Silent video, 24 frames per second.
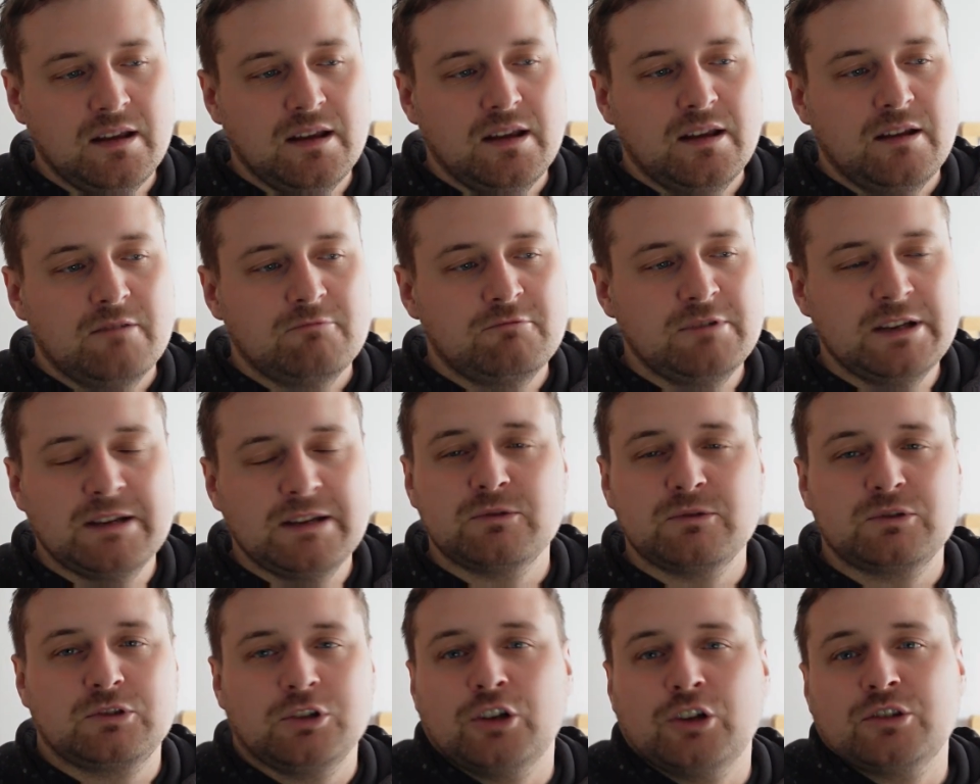there
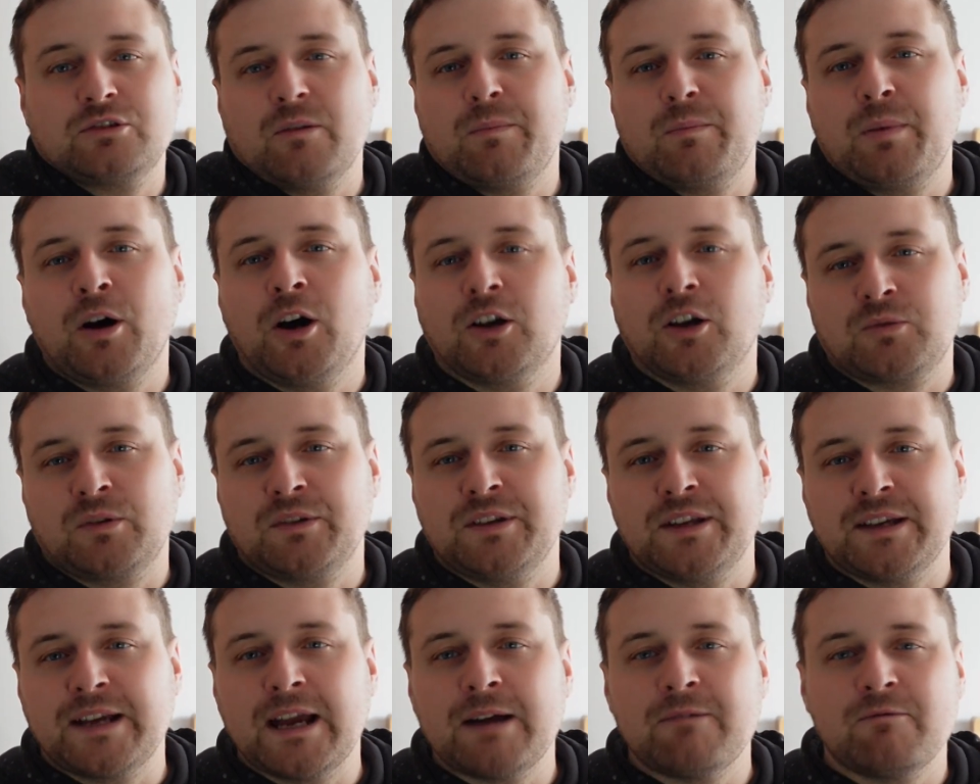was loads of reports, weren't
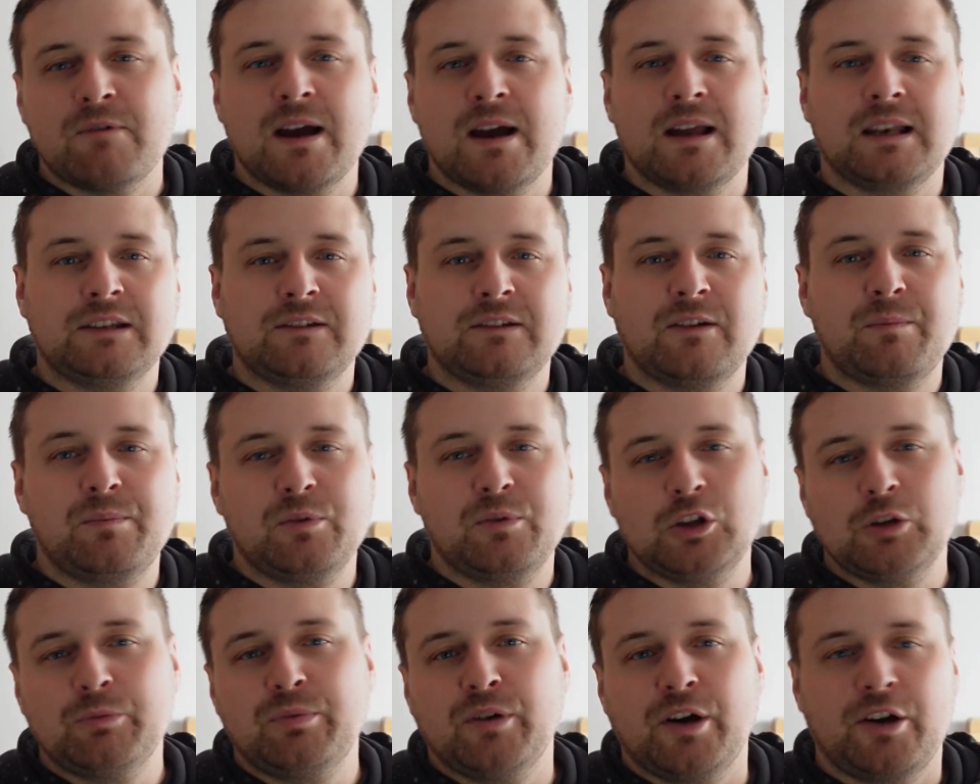there, again, where
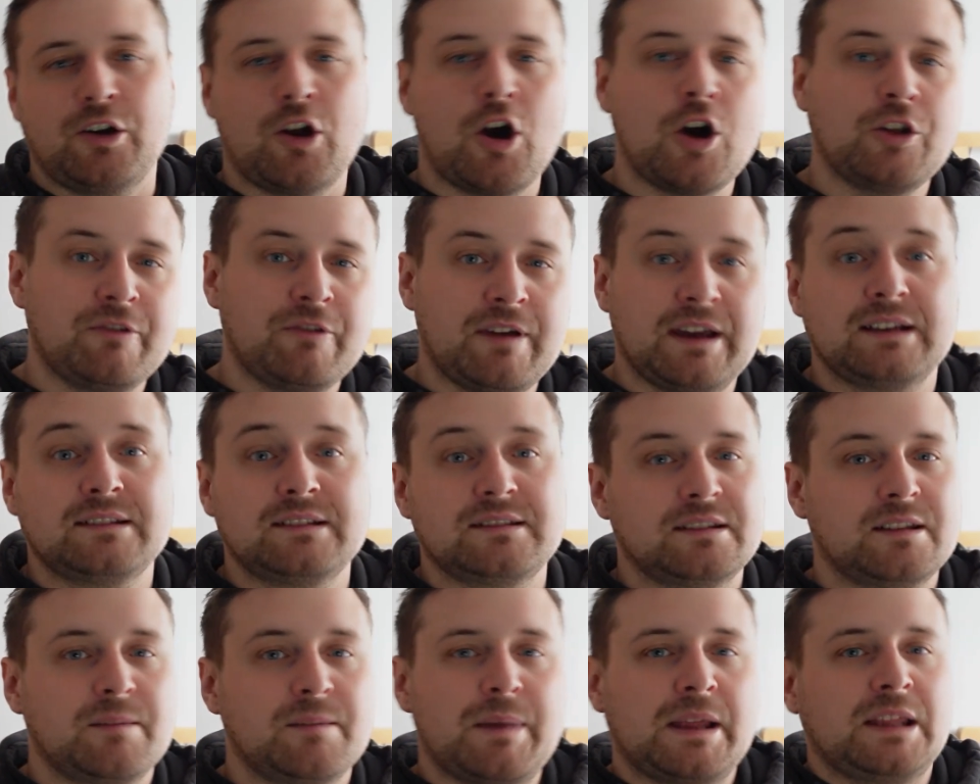Liverpool are putting all their eggs
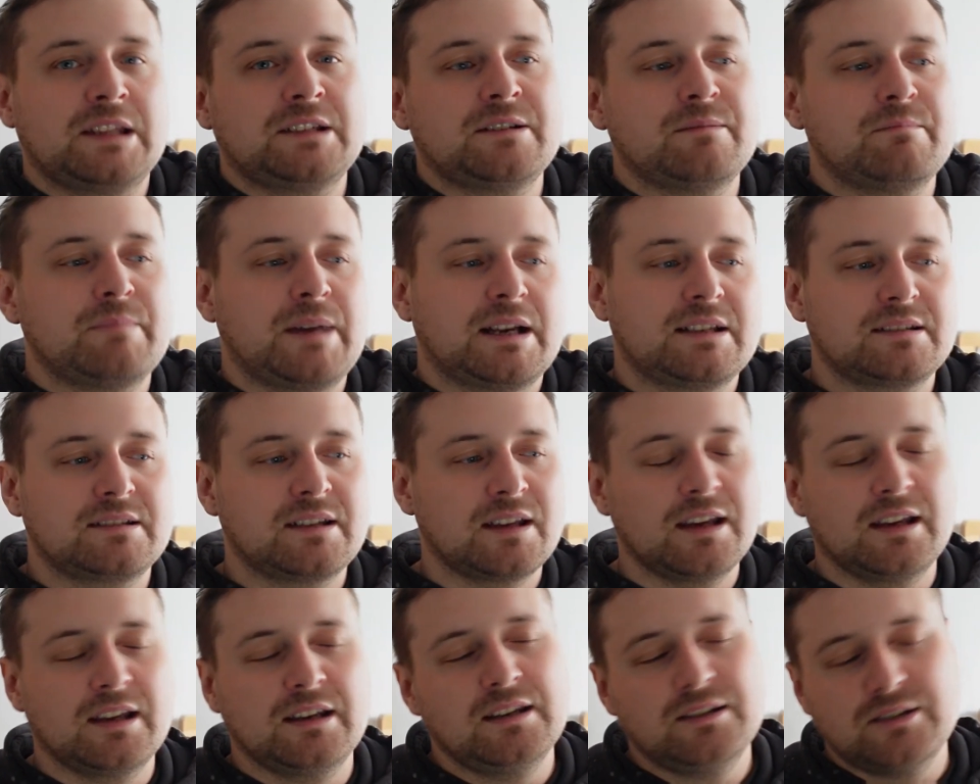in the Bellingham
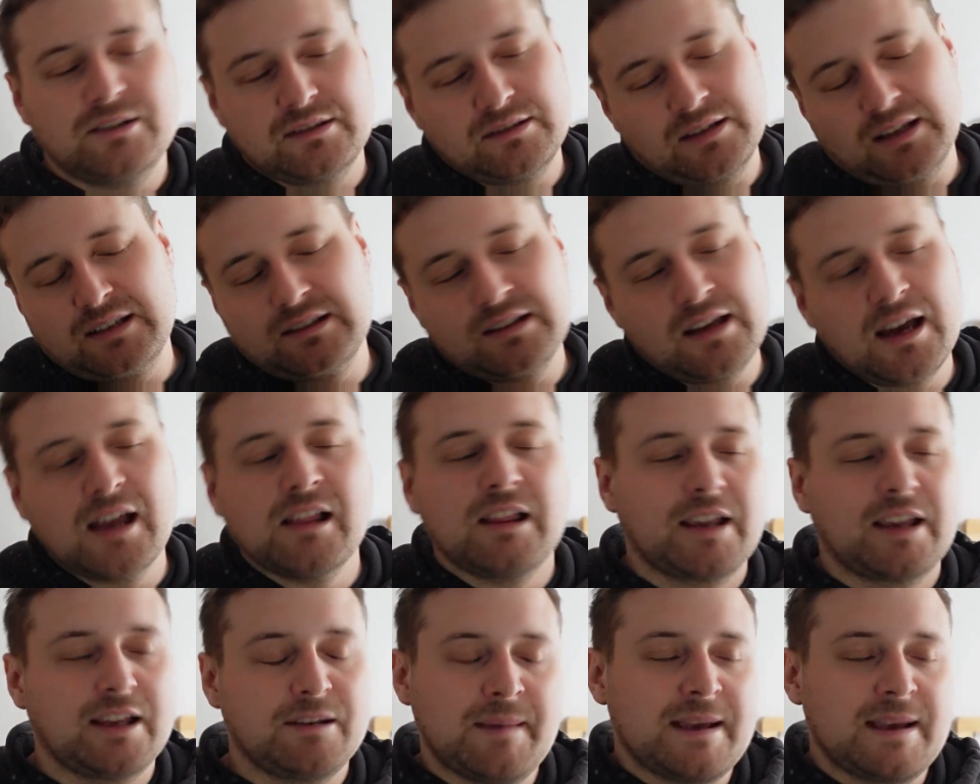basket, and he just said there,
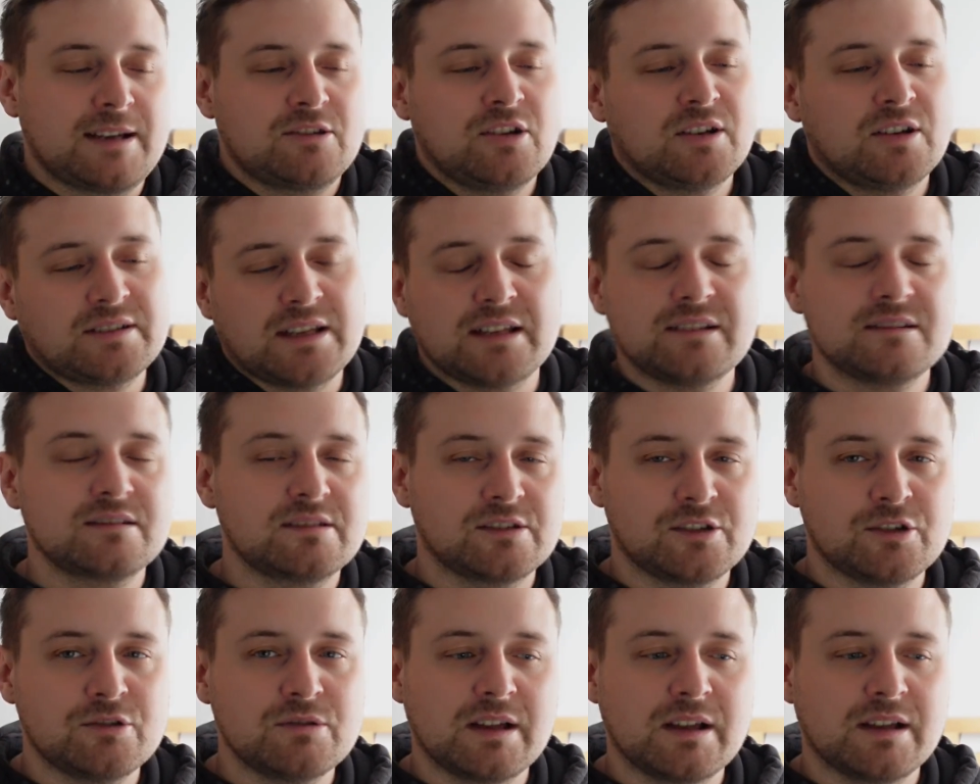like, it makes no sense to
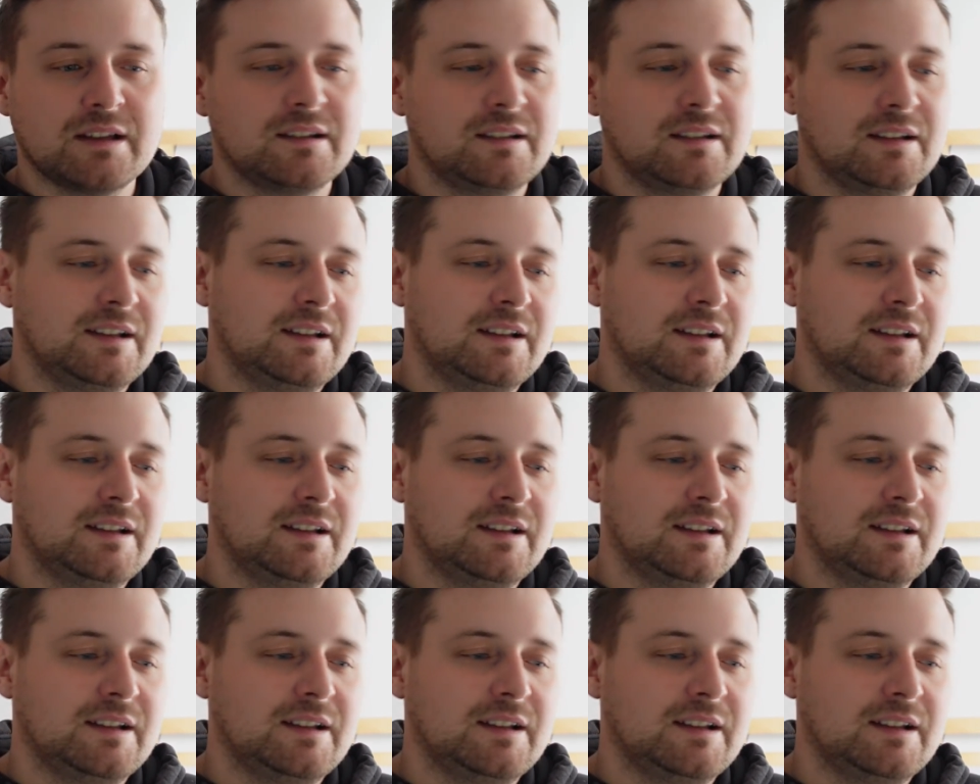do that.